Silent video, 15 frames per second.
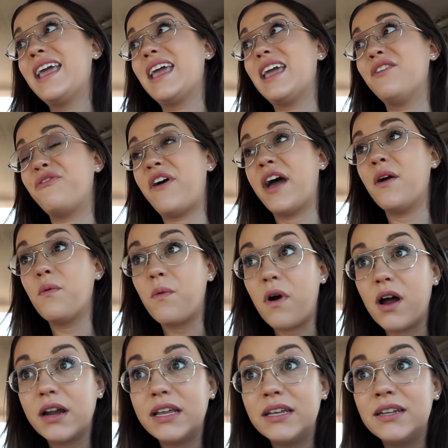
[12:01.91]
if I
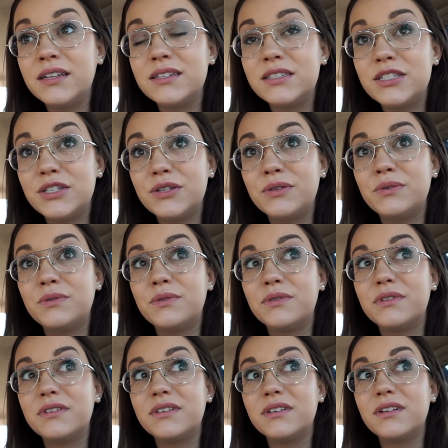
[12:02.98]
wanted to
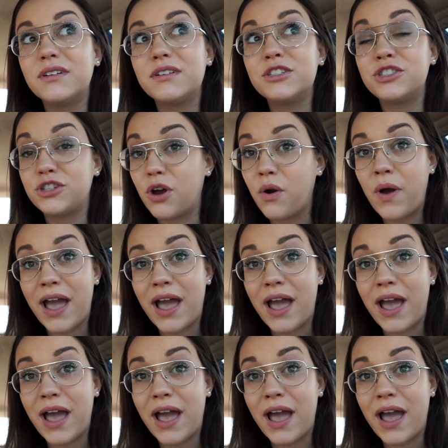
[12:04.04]
show